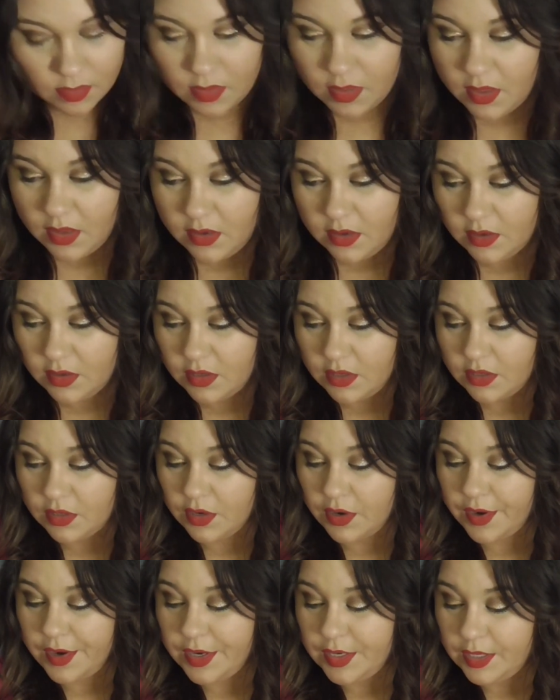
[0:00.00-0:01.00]
This is just
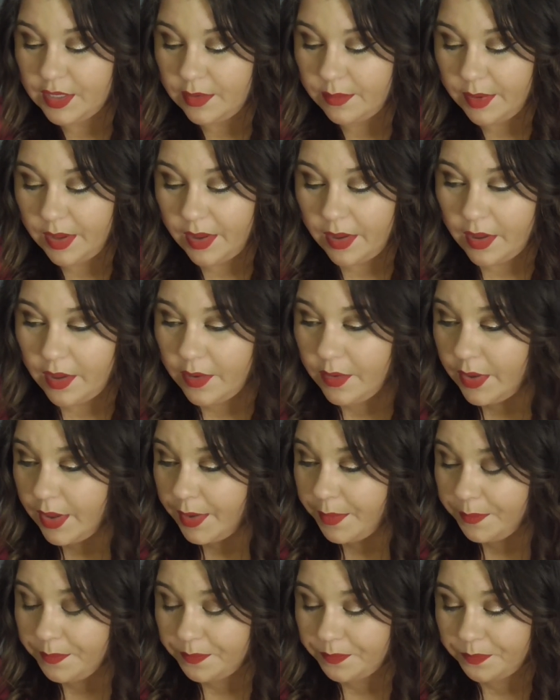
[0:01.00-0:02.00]
crazy to me.
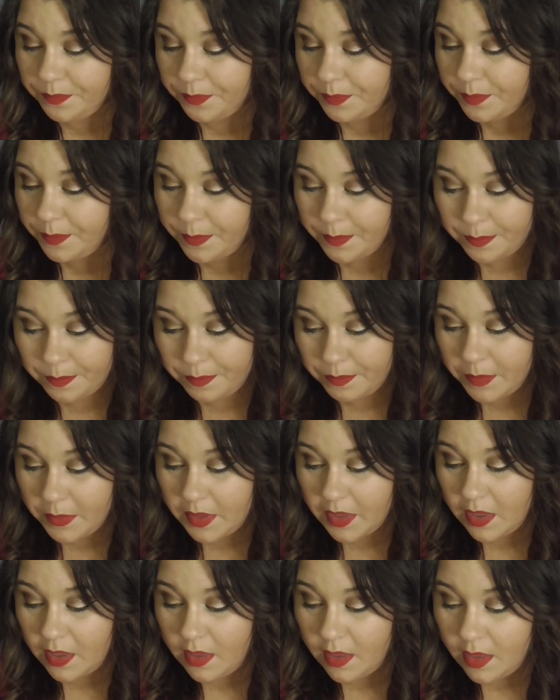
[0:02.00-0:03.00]
Okay.
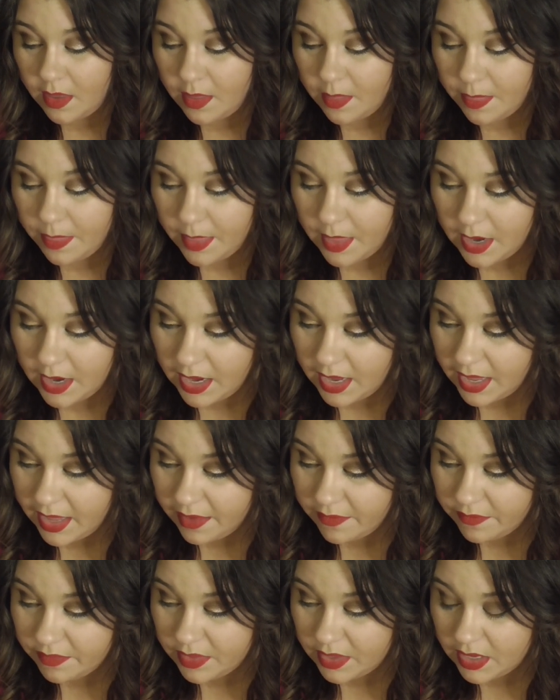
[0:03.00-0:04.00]
Then I
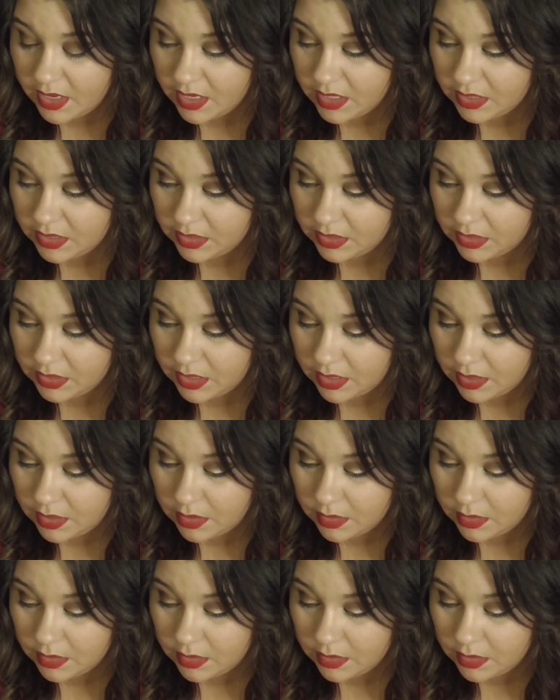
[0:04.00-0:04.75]
have this.